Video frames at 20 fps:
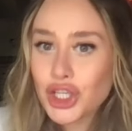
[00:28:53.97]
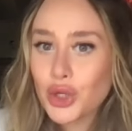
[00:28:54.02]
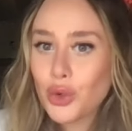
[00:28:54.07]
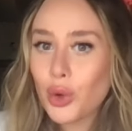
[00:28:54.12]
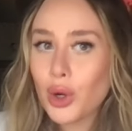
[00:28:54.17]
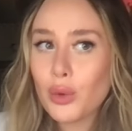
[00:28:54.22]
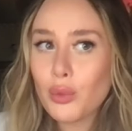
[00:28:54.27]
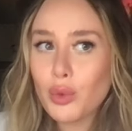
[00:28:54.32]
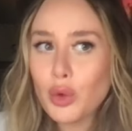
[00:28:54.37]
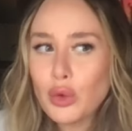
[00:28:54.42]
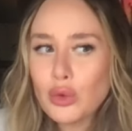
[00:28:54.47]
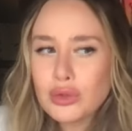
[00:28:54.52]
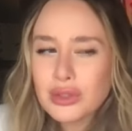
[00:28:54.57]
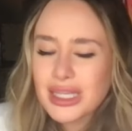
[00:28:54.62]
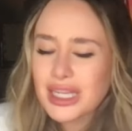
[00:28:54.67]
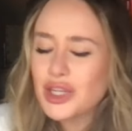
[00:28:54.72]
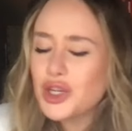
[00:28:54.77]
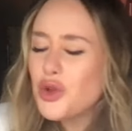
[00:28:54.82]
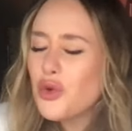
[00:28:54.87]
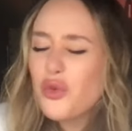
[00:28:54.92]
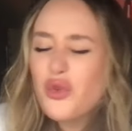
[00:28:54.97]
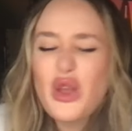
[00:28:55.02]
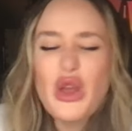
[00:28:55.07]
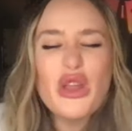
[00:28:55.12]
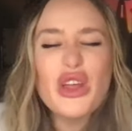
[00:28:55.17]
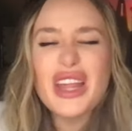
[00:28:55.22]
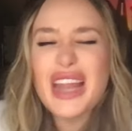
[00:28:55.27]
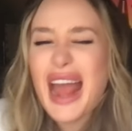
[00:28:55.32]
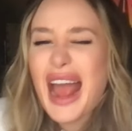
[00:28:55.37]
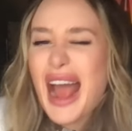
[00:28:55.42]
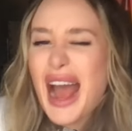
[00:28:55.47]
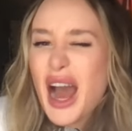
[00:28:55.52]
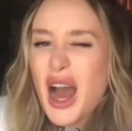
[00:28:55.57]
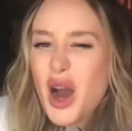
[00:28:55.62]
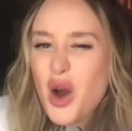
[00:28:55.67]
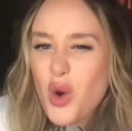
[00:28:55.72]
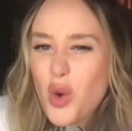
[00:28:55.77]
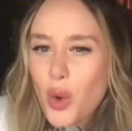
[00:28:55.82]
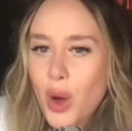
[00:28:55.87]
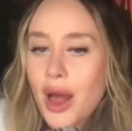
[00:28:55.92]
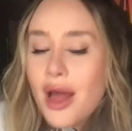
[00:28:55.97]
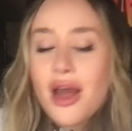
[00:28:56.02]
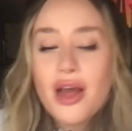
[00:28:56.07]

your wounds and you feel it, ow,